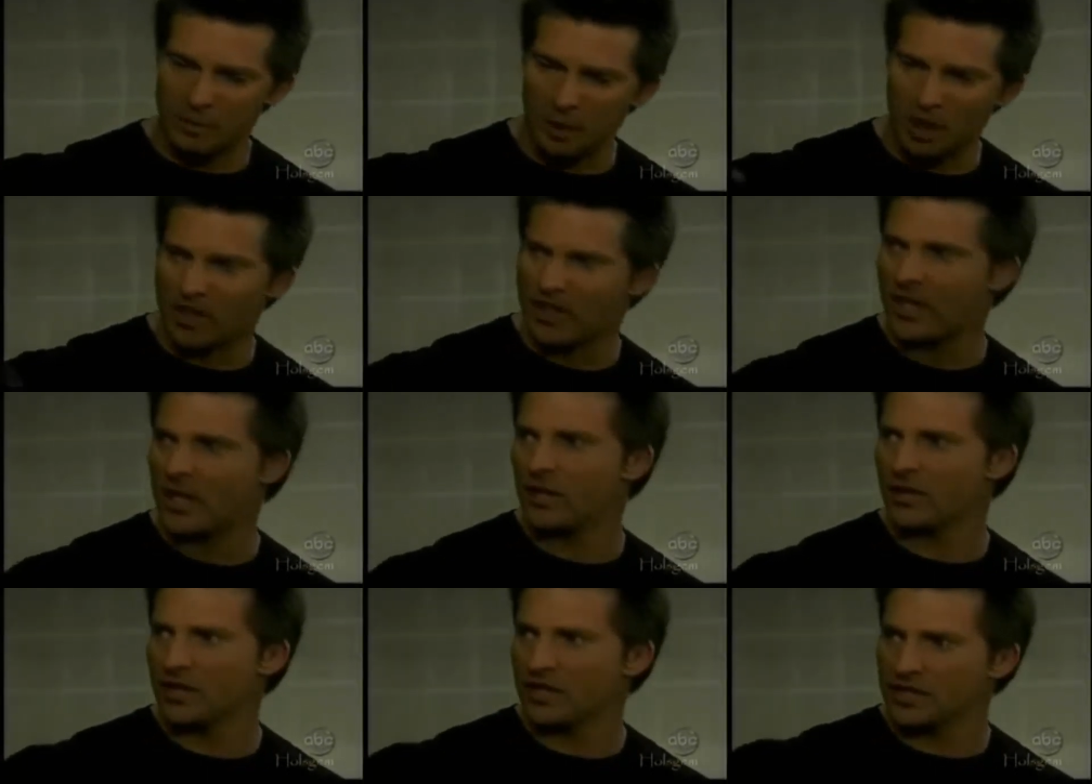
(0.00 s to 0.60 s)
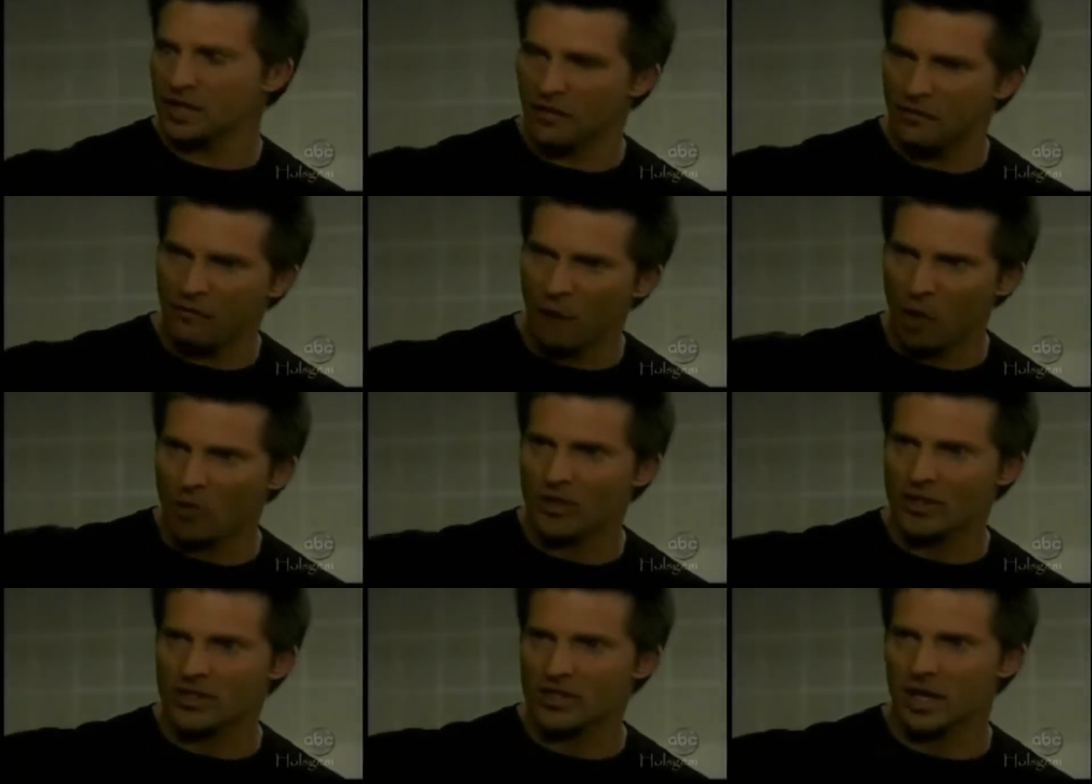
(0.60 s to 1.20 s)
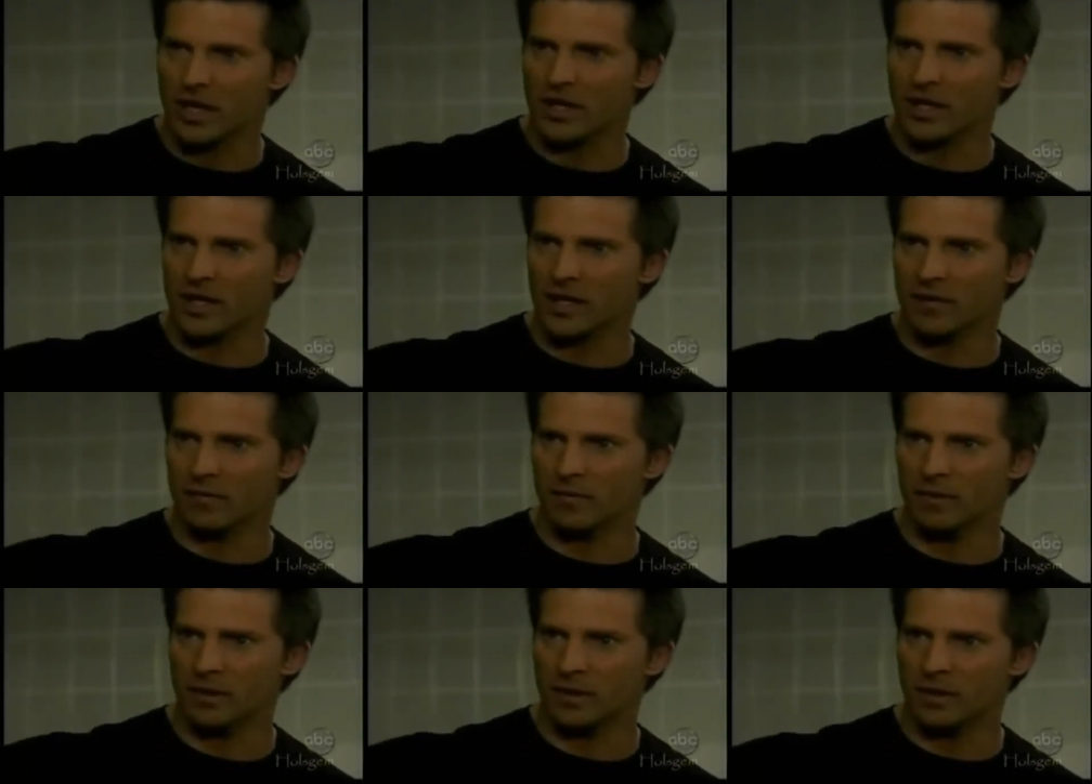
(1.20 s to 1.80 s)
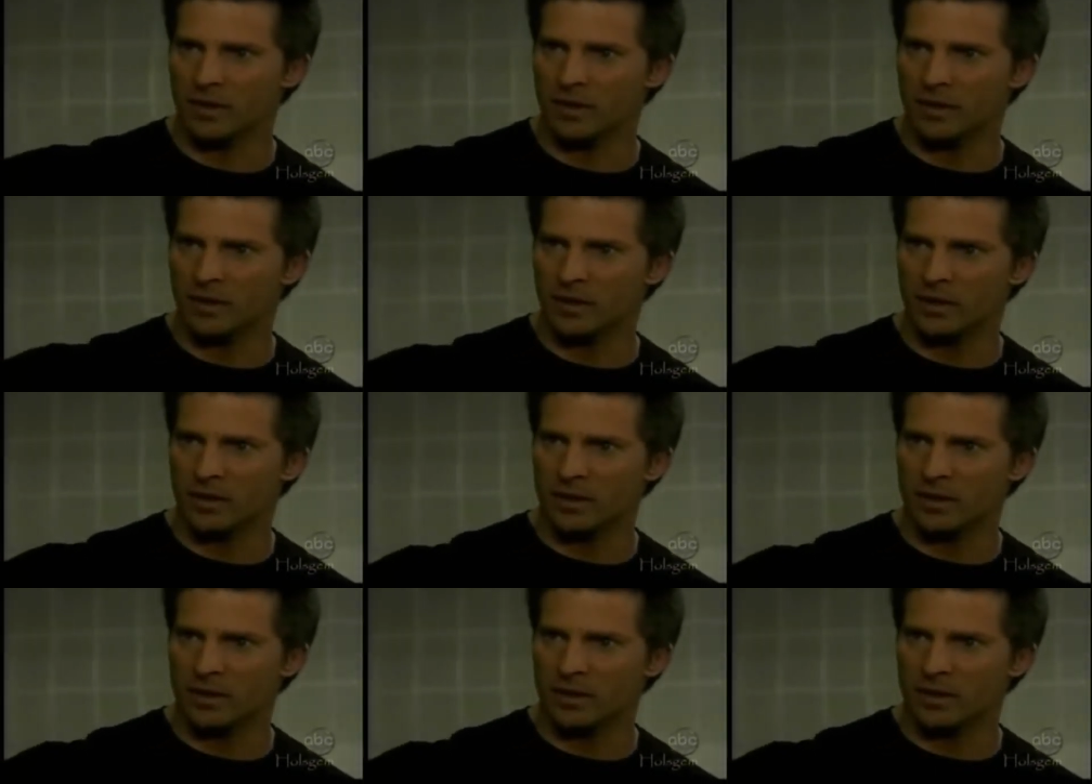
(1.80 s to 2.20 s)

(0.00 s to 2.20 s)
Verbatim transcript: Everybody here needs to focus on him.